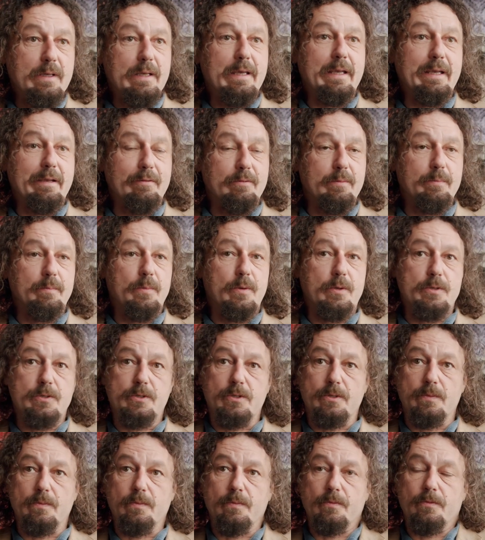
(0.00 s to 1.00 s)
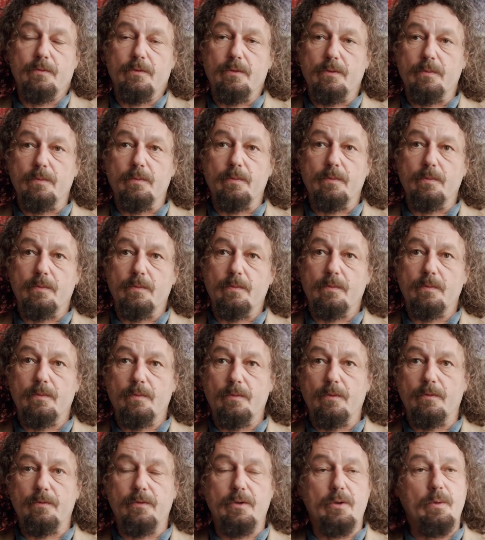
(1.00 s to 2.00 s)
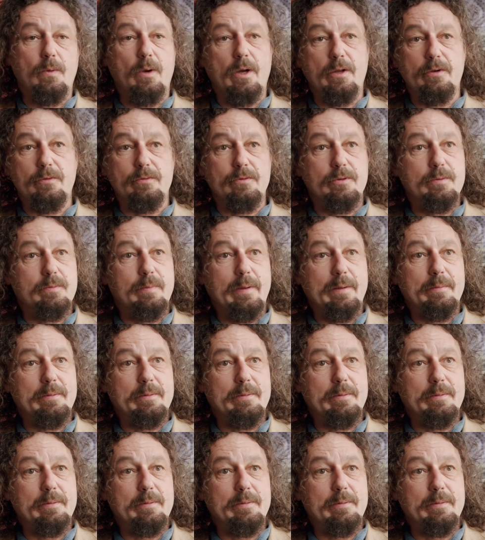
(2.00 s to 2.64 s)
here in Boscombe from a few hundred,